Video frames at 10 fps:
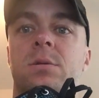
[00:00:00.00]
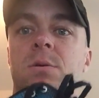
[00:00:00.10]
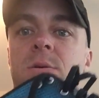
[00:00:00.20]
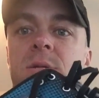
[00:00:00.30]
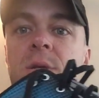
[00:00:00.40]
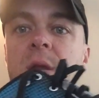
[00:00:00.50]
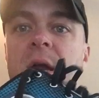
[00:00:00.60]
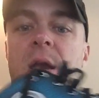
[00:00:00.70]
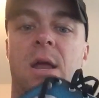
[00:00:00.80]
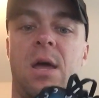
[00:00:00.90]
So this is a
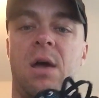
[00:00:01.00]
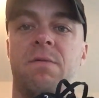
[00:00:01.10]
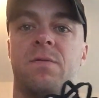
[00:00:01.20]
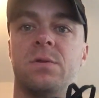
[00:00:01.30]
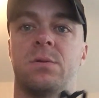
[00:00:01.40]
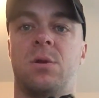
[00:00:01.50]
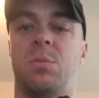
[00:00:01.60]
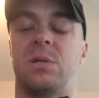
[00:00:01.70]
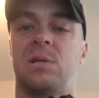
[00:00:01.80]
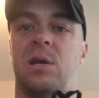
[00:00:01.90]
9.5, so it's
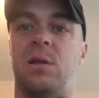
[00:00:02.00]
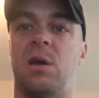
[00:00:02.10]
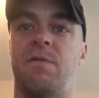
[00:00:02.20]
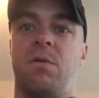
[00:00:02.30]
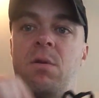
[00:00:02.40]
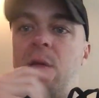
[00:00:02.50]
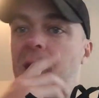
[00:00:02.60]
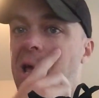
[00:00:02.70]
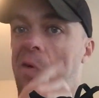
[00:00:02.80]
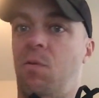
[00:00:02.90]
going to be slightly heavier than
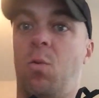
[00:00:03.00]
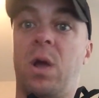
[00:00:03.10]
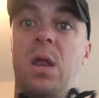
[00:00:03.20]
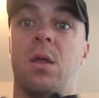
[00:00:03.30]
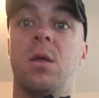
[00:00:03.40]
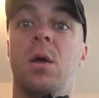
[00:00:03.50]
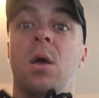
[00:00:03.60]
that. I haven't weighed it.